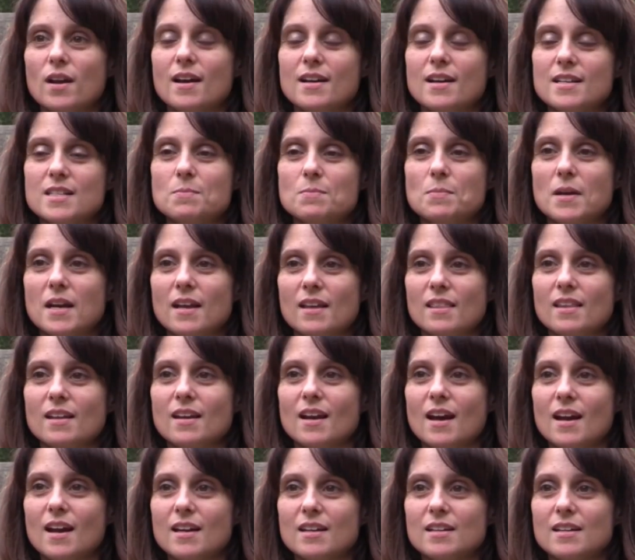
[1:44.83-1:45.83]
night spending the
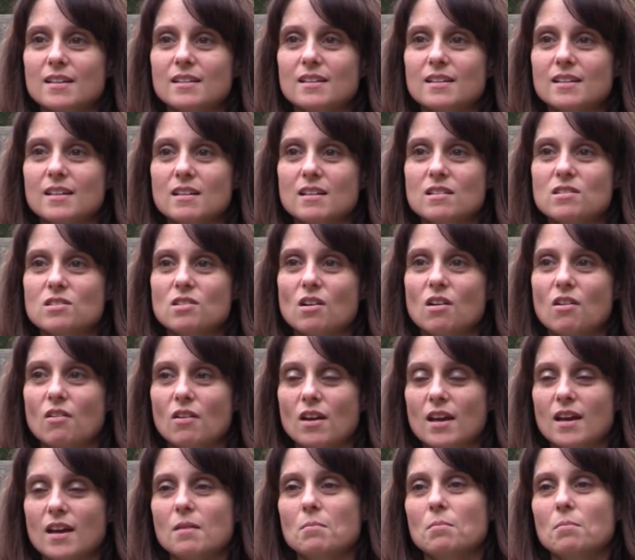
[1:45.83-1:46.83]
night and he saw
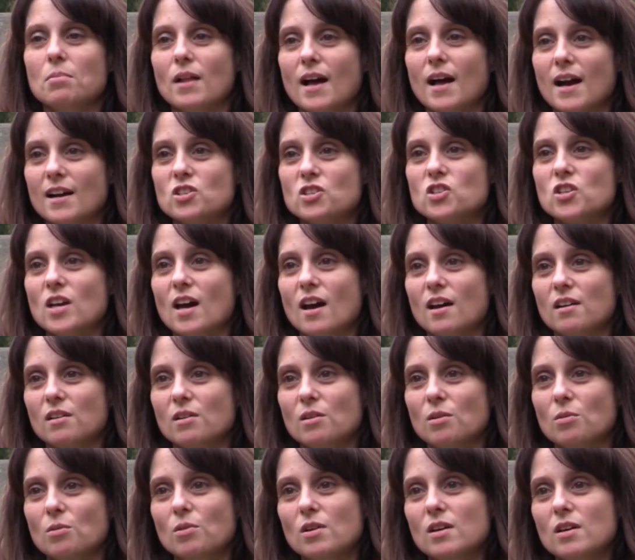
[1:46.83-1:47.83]
a black
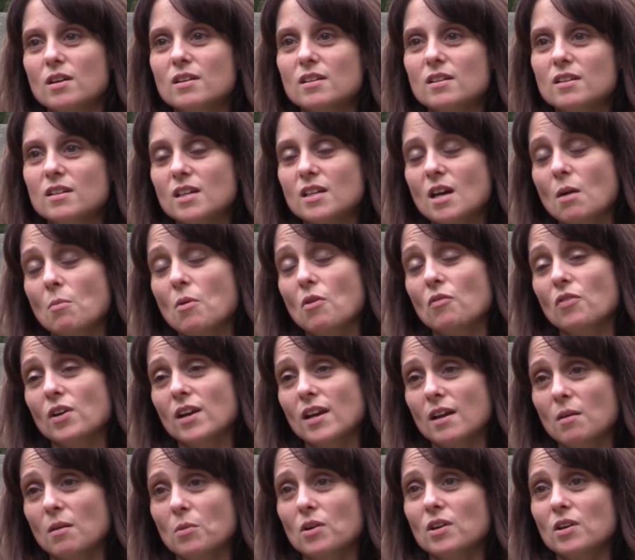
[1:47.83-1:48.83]
shadow come over
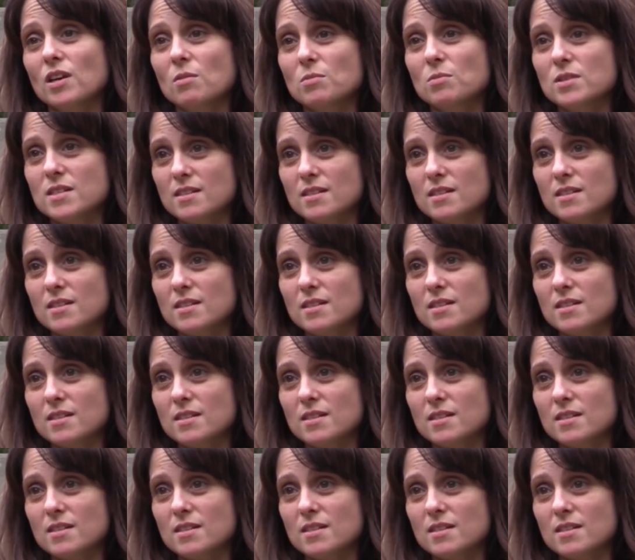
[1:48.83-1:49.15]
him while he was